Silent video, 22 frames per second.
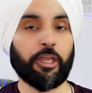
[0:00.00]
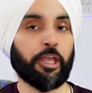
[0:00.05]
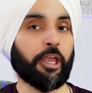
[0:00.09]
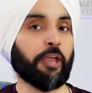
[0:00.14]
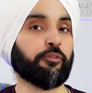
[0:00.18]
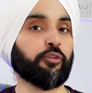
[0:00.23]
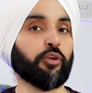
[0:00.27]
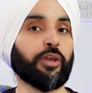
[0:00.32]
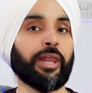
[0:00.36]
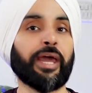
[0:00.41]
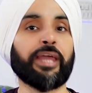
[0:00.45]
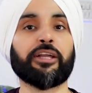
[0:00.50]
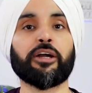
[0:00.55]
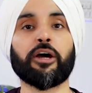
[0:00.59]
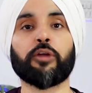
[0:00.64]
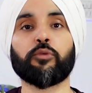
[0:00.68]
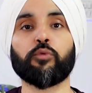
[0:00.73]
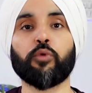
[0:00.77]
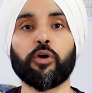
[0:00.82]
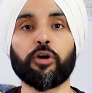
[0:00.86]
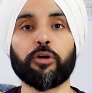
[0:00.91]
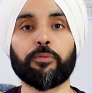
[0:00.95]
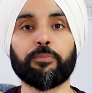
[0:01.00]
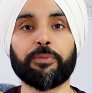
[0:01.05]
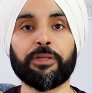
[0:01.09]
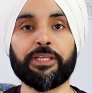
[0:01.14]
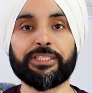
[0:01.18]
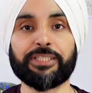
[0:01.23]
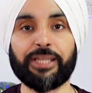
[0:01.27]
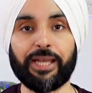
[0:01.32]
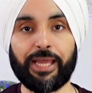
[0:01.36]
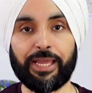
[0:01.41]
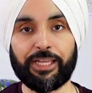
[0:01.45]
If you like our work,
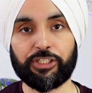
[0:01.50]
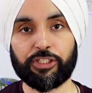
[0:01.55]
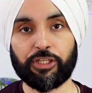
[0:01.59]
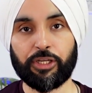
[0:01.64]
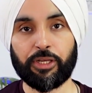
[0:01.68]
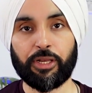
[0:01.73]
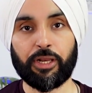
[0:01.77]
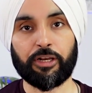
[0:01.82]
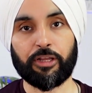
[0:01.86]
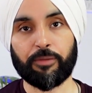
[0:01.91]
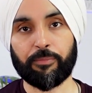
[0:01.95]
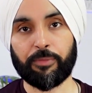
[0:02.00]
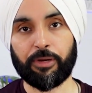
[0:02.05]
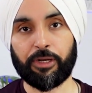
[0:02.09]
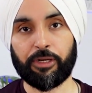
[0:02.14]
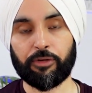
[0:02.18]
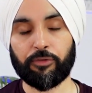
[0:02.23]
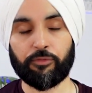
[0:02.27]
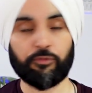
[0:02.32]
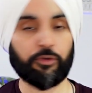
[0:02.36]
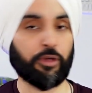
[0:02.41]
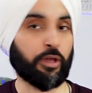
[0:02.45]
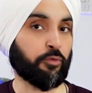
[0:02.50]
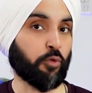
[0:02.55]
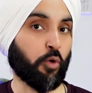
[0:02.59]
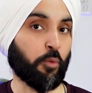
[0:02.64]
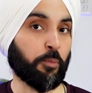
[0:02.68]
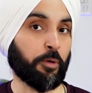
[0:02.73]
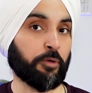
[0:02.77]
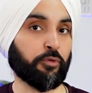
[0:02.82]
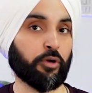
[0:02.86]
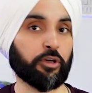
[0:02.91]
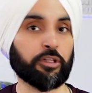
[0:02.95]
please like, share and comment. We are
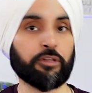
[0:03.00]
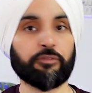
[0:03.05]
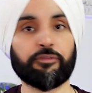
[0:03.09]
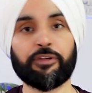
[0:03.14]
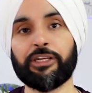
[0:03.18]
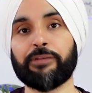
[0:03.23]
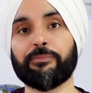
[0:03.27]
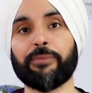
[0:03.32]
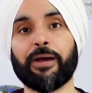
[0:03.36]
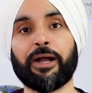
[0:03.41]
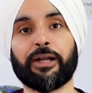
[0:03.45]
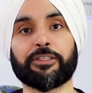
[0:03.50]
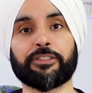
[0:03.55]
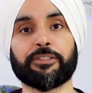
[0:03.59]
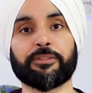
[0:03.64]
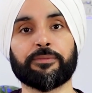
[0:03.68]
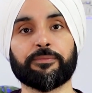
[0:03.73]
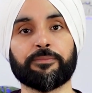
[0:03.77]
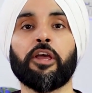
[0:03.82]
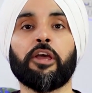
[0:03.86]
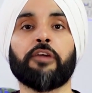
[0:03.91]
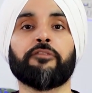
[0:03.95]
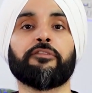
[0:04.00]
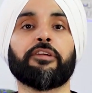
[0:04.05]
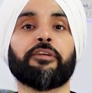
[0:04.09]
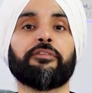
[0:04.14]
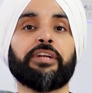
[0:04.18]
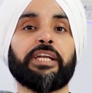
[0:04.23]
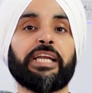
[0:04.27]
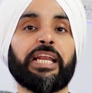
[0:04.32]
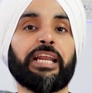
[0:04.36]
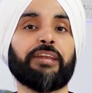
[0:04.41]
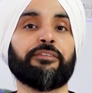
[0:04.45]
open for the feedbacks. We have
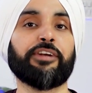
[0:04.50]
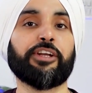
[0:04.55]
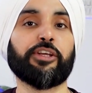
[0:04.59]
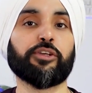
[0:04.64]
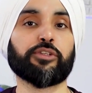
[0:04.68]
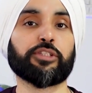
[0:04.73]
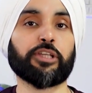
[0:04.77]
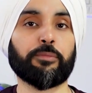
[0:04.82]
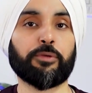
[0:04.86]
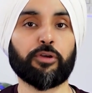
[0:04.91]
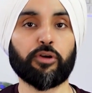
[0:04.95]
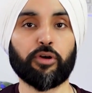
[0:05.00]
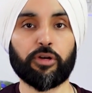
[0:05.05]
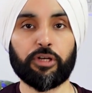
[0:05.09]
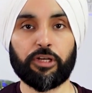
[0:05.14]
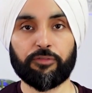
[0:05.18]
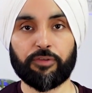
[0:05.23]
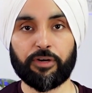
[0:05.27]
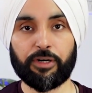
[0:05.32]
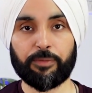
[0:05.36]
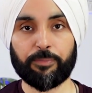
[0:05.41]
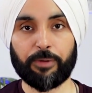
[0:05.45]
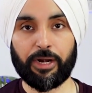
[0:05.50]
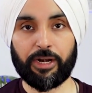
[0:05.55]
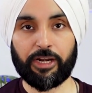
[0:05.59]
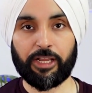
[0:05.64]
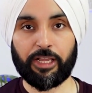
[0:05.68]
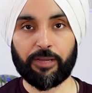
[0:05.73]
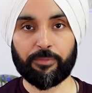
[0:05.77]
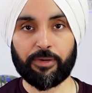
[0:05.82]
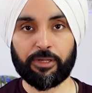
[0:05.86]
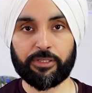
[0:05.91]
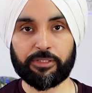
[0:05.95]
detailed videos coming on different
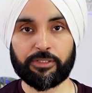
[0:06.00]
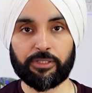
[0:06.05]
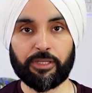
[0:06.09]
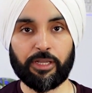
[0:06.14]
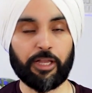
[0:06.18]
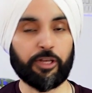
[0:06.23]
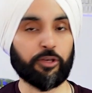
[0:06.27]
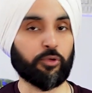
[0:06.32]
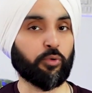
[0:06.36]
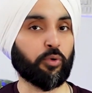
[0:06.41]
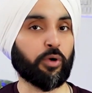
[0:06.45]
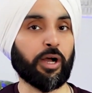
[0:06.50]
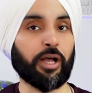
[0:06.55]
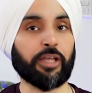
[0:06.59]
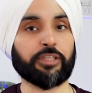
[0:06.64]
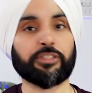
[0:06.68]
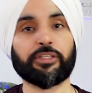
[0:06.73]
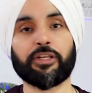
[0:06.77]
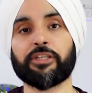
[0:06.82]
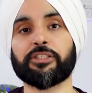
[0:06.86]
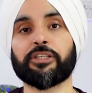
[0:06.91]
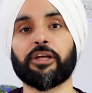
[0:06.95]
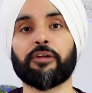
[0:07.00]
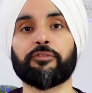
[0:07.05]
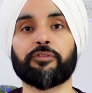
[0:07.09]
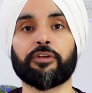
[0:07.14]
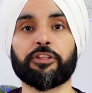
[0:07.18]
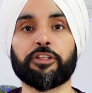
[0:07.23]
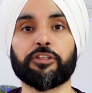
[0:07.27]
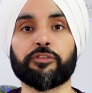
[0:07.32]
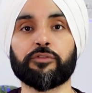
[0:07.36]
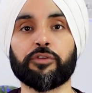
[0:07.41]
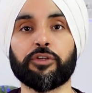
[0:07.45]
pranayamas and yoga asanas
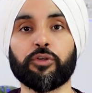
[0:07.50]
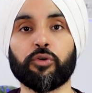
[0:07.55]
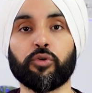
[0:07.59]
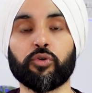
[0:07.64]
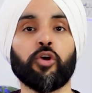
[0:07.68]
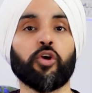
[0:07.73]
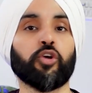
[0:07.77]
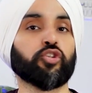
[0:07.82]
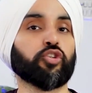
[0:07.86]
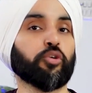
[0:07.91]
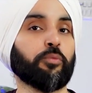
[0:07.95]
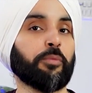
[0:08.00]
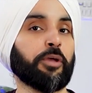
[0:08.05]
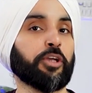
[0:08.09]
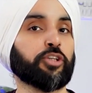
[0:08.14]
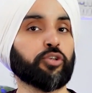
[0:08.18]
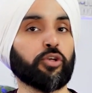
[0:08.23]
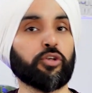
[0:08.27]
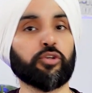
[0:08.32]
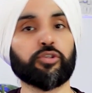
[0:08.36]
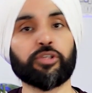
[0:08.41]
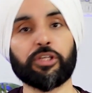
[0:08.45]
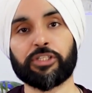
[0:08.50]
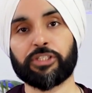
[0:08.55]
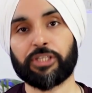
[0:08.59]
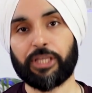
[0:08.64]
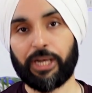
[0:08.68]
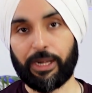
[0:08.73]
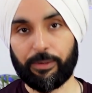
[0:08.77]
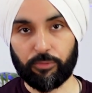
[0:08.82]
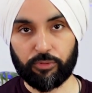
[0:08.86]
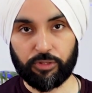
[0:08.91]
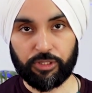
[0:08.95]
after this video. So make sure you
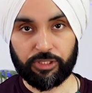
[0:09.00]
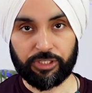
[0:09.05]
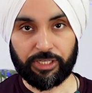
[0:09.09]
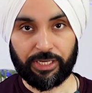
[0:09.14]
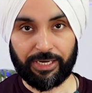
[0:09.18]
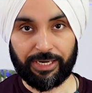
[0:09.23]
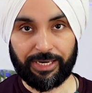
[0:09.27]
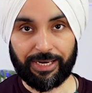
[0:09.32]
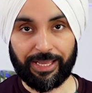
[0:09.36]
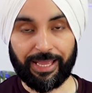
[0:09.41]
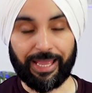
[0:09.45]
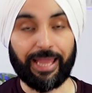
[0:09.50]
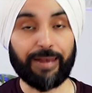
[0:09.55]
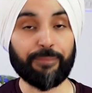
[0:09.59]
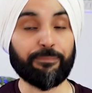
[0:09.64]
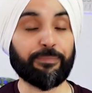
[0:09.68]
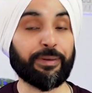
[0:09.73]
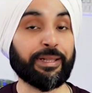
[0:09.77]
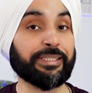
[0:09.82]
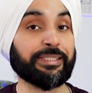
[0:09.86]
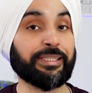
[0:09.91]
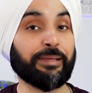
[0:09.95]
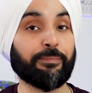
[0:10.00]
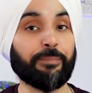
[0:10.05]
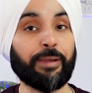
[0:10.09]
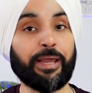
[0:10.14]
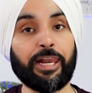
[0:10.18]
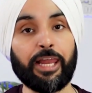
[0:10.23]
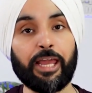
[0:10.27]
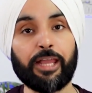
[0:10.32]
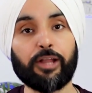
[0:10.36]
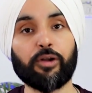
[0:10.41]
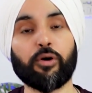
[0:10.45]
subscribe to the channel and press the
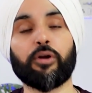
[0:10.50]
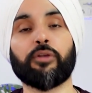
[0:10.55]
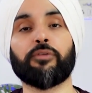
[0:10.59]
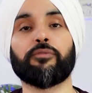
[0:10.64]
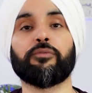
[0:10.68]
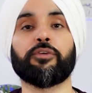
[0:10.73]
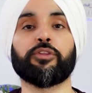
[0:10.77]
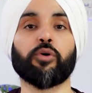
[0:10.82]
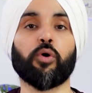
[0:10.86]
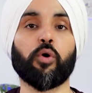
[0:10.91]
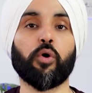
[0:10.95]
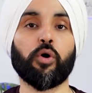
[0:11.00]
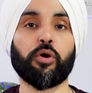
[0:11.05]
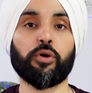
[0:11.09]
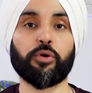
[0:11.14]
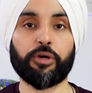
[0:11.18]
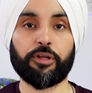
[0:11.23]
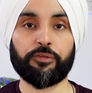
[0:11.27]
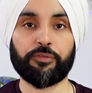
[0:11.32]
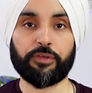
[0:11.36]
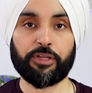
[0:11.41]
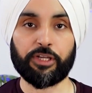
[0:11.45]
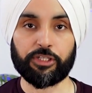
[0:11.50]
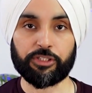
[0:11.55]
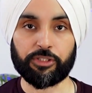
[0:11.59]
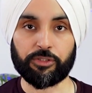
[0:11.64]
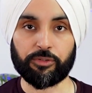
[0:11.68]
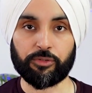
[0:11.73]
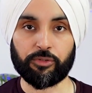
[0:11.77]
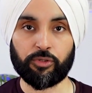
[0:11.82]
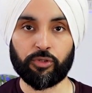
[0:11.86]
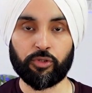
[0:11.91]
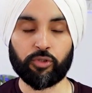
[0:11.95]
bell icon with all
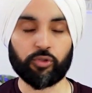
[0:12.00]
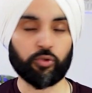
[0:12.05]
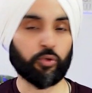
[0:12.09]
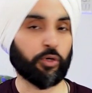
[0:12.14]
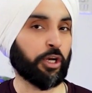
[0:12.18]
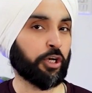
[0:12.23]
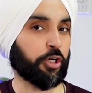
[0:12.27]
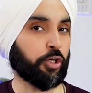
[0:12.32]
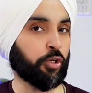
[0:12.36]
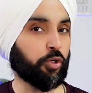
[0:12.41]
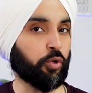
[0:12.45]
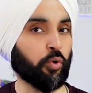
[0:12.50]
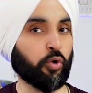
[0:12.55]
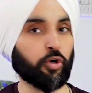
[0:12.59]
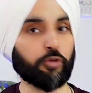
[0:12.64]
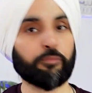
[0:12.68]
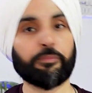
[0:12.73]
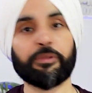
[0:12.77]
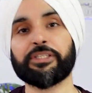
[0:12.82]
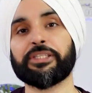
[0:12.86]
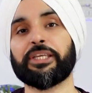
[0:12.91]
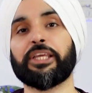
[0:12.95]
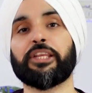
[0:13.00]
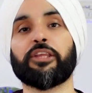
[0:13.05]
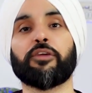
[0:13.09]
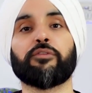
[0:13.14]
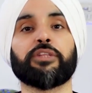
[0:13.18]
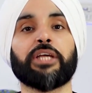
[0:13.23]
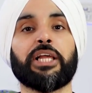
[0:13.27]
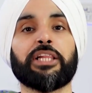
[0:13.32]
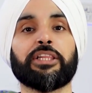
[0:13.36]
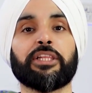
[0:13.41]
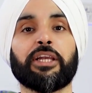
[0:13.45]
notifications so that you don't miss any
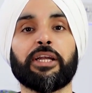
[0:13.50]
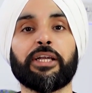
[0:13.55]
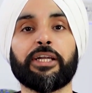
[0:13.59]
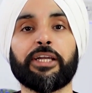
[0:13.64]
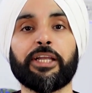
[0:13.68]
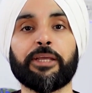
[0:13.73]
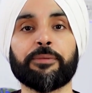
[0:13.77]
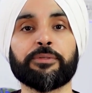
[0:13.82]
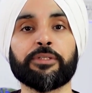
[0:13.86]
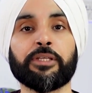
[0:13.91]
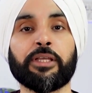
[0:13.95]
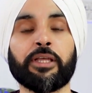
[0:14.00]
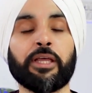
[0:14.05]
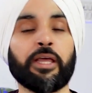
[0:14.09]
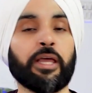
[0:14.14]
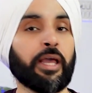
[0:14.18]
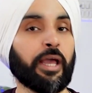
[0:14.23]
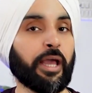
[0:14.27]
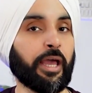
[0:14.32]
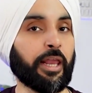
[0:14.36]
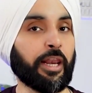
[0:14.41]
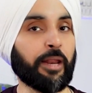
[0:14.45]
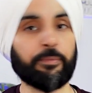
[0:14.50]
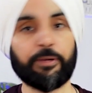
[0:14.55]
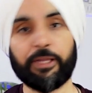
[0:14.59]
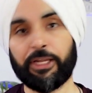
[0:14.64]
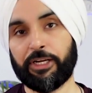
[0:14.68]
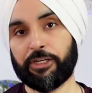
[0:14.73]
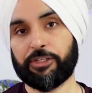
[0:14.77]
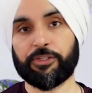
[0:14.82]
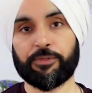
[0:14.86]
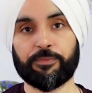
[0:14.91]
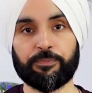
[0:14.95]
of the health related tips and
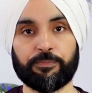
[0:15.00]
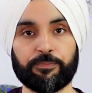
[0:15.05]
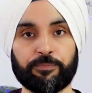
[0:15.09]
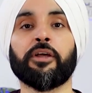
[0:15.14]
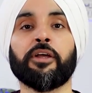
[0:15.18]
updates.